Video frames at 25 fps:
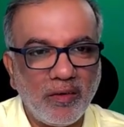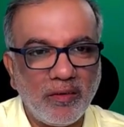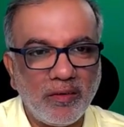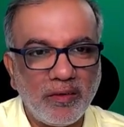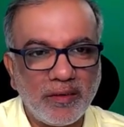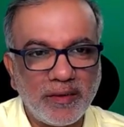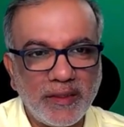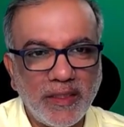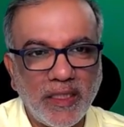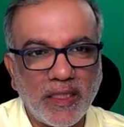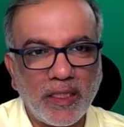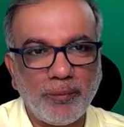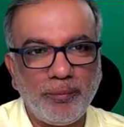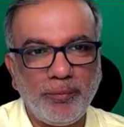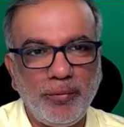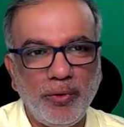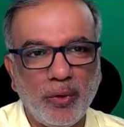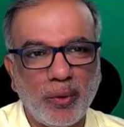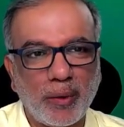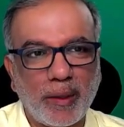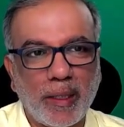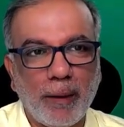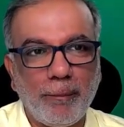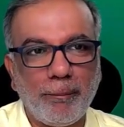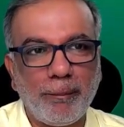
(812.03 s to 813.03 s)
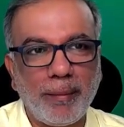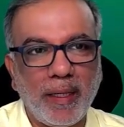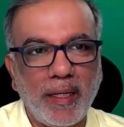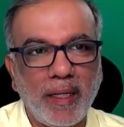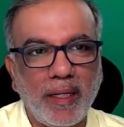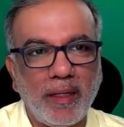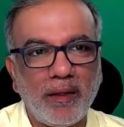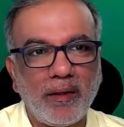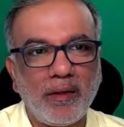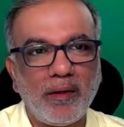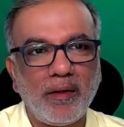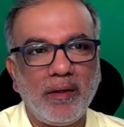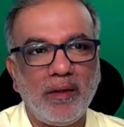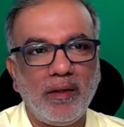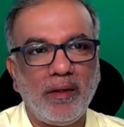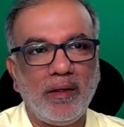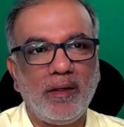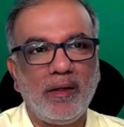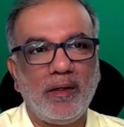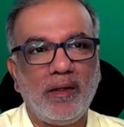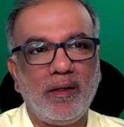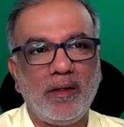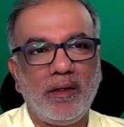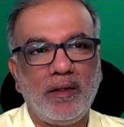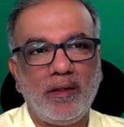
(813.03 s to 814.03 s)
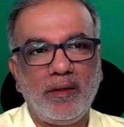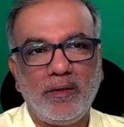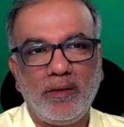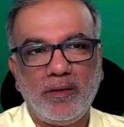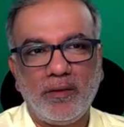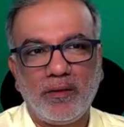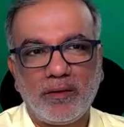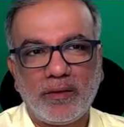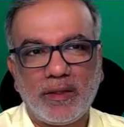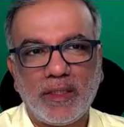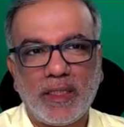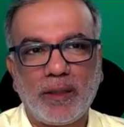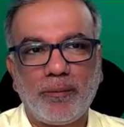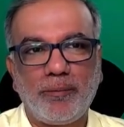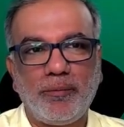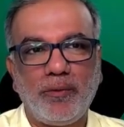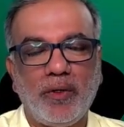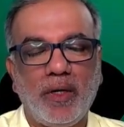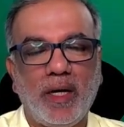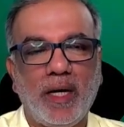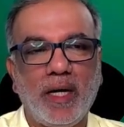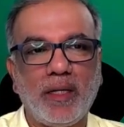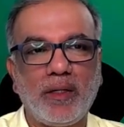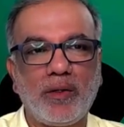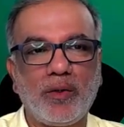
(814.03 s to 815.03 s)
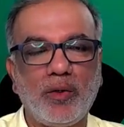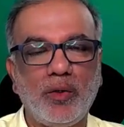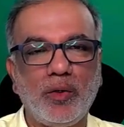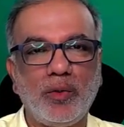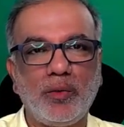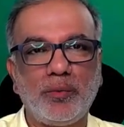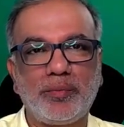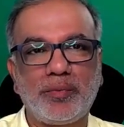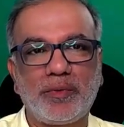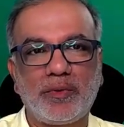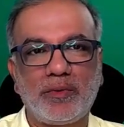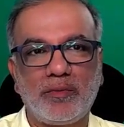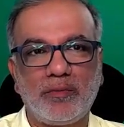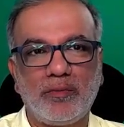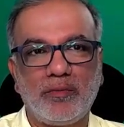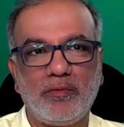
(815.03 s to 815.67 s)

Set up your campaign, set up your ad groups,